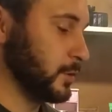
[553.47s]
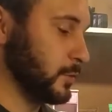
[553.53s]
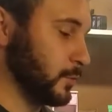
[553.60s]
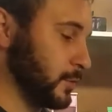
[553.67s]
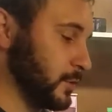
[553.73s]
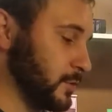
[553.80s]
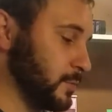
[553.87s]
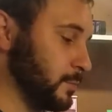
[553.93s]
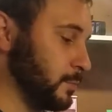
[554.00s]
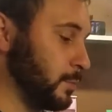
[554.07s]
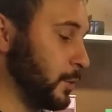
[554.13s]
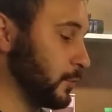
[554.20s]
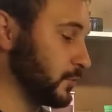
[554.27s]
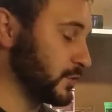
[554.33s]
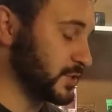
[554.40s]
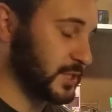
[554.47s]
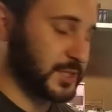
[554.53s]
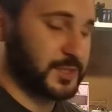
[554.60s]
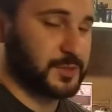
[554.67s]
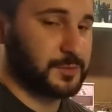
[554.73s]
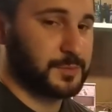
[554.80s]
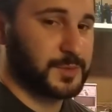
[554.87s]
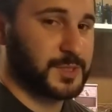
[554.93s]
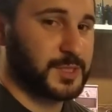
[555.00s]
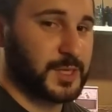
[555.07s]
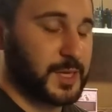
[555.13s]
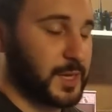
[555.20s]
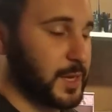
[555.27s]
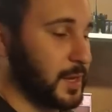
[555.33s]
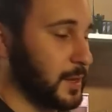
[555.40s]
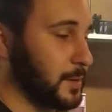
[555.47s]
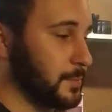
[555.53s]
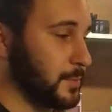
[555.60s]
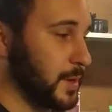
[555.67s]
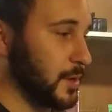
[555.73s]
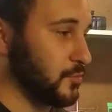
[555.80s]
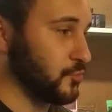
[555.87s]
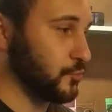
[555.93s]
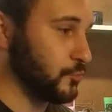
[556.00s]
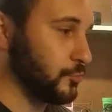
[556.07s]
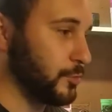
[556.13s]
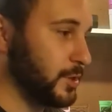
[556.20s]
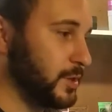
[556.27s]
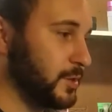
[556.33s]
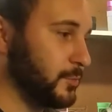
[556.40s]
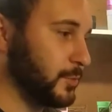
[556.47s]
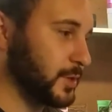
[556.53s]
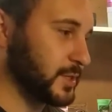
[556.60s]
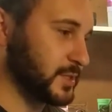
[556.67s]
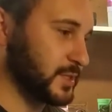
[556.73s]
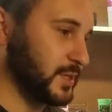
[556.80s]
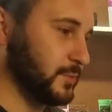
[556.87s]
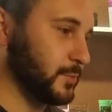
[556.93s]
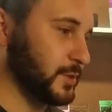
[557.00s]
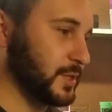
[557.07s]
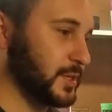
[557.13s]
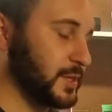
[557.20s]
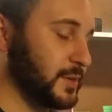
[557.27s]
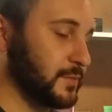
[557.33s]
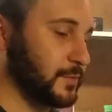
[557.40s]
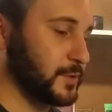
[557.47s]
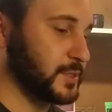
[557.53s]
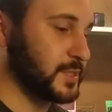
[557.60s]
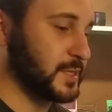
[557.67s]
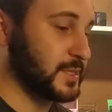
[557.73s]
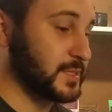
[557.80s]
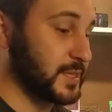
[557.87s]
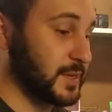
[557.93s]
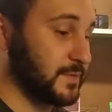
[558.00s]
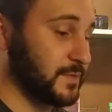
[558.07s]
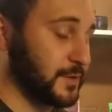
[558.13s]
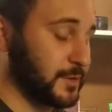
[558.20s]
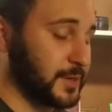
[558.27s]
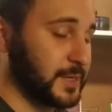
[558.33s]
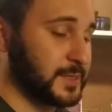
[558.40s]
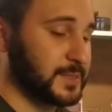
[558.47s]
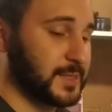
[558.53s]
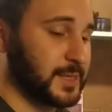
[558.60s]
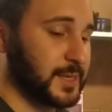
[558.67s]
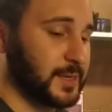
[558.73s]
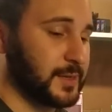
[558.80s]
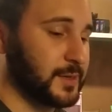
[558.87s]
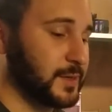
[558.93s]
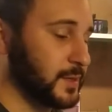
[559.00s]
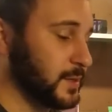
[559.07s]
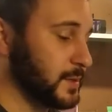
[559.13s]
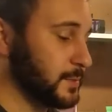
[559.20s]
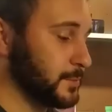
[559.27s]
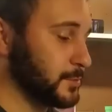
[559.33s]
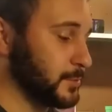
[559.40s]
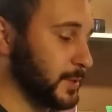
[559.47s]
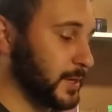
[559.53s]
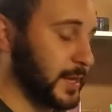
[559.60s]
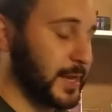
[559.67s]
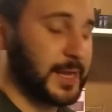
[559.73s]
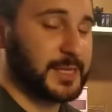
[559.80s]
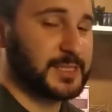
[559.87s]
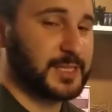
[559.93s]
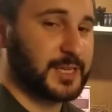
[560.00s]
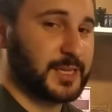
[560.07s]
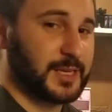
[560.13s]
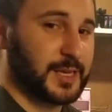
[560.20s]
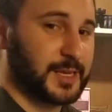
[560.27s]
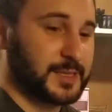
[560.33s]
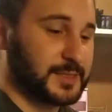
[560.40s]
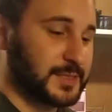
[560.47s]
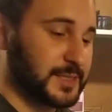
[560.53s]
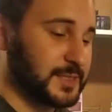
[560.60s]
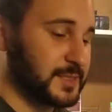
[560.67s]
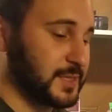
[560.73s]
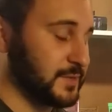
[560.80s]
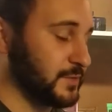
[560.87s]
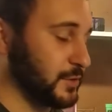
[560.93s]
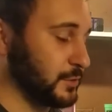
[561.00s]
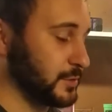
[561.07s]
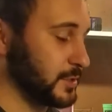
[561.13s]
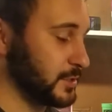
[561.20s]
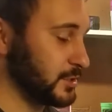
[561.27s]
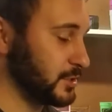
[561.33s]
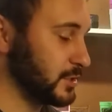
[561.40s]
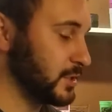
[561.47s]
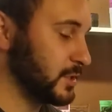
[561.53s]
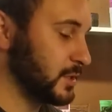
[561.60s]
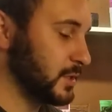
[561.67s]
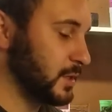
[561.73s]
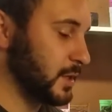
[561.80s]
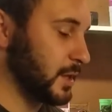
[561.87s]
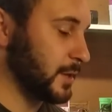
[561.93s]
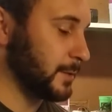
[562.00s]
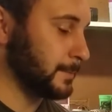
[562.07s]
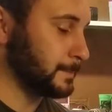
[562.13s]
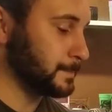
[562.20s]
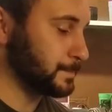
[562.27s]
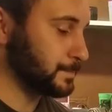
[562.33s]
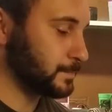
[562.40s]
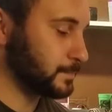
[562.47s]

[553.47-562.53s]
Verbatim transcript: with both systems um, I really want to see what the difference is, if there is any, between AC and DC voltage. Um,